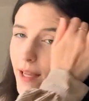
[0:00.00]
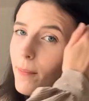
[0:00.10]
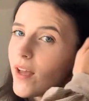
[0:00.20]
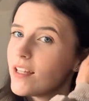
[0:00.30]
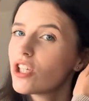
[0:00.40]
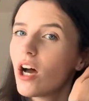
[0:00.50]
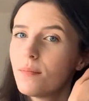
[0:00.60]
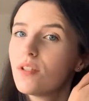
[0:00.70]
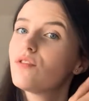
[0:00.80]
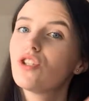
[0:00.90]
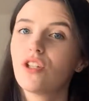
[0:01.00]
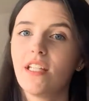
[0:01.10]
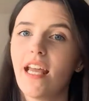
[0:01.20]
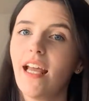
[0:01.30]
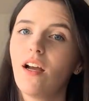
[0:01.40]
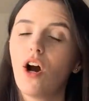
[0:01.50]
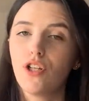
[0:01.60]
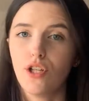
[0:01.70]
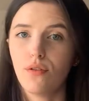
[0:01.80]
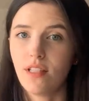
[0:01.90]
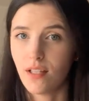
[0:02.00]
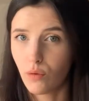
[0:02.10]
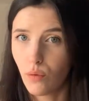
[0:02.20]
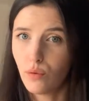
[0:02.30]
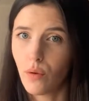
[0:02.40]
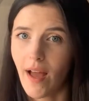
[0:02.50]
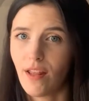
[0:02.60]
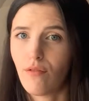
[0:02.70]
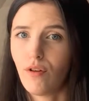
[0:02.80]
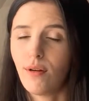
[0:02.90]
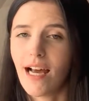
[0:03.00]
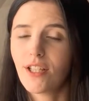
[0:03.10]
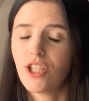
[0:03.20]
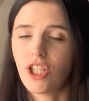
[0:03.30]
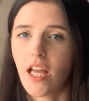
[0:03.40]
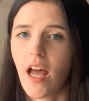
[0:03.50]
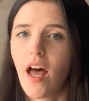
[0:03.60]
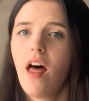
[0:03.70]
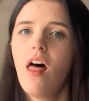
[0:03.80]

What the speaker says: But in terms of studying, I used this all the way through last year,